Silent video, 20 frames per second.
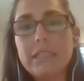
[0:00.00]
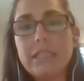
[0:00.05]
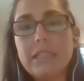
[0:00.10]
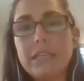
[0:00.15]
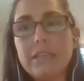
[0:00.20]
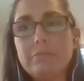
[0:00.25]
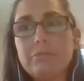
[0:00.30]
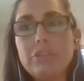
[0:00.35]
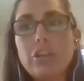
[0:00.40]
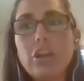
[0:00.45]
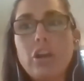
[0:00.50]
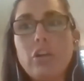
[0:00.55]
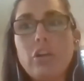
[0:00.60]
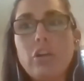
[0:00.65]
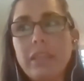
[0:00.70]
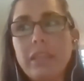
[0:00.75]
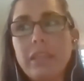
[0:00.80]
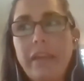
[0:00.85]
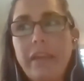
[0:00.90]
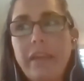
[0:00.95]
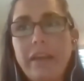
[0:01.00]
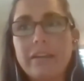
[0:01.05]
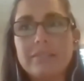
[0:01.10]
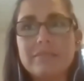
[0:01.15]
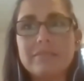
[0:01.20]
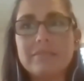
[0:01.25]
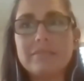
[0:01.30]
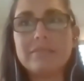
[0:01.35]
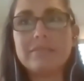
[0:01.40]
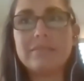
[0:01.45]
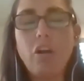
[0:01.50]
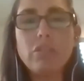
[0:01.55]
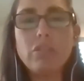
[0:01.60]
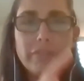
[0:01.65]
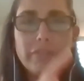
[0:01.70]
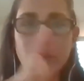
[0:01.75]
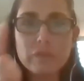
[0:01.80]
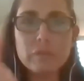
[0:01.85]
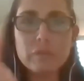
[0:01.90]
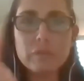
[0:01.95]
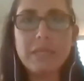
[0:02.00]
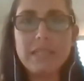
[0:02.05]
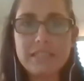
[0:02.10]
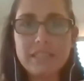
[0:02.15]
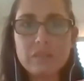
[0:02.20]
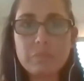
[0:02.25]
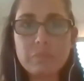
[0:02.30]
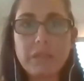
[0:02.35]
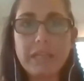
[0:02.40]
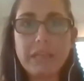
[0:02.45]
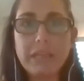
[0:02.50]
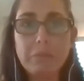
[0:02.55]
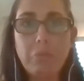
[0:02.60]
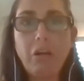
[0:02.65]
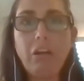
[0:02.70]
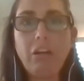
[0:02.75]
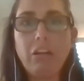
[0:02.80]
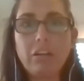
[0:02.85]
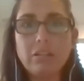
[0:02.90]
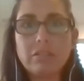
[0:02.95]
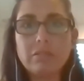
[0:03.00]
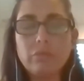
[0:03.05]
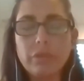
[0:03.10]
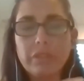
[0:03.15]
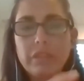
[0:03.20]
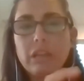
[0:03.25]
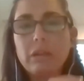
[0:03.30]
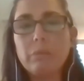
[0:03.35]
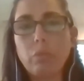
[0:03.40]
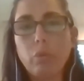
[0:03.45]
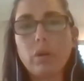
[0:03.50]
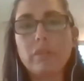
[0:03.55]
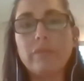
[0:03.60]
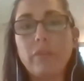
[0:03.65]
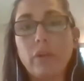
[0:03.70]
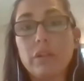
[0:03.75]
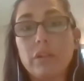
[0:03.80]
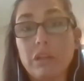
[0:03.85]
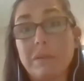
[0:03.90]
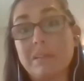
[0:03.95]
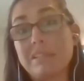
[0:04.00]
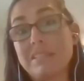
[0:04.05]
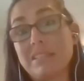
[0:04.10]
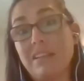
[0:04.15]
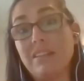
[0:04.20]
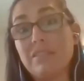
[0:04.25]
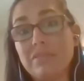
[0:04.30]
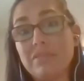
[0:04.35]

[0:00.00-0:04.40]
knowing that all of those pieces play a part within a portfolio itself.